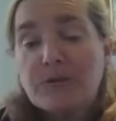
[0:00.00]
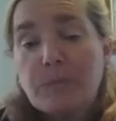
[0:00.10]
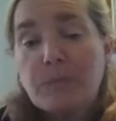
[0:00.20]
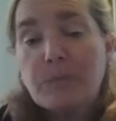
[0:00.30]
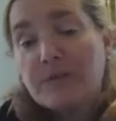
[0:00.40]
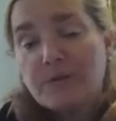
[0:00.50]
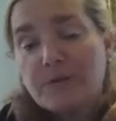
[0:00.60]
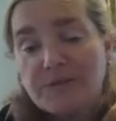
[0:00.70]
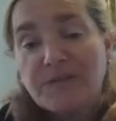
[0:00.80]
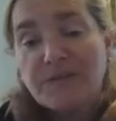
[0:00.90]
And so
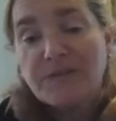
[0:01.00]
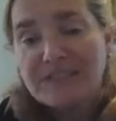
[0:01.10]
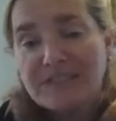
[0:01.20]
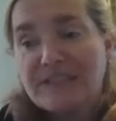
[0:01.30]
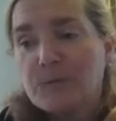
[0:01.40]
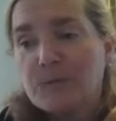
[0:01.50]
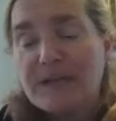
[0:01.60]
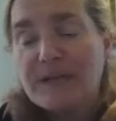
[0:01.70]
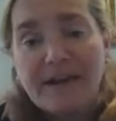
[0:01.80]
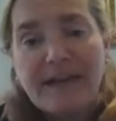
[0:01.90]
part of those fitness things
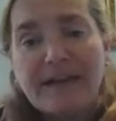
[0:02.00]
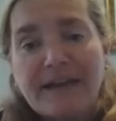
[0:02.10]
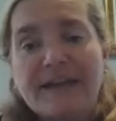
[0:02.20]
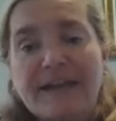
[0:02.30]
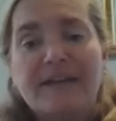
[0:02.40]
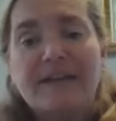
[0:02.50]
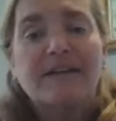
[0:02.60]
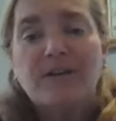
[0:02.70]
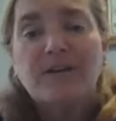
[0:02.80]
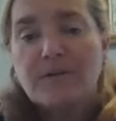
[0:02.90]
were
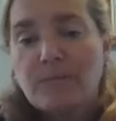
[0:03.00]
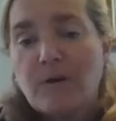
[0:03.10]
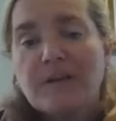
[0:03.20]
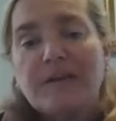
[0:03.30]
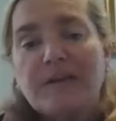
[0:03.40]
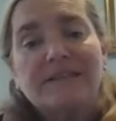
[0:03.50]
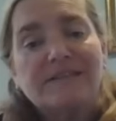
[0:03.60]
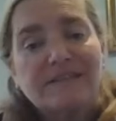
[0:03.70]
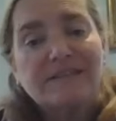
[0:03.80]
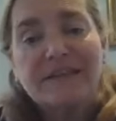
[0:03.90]
kayaking, running,
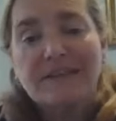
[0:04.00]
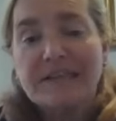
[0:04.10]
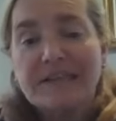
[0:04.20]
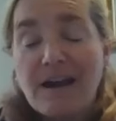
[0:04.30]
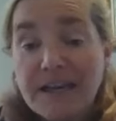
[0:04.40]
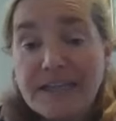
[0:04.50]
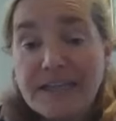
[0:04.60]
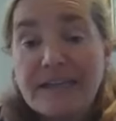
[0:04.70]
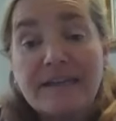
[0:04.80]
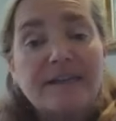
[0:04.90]
cycling,
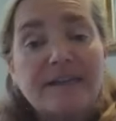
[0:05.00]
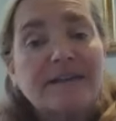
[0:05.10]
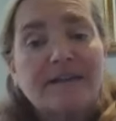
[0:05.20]
hiking,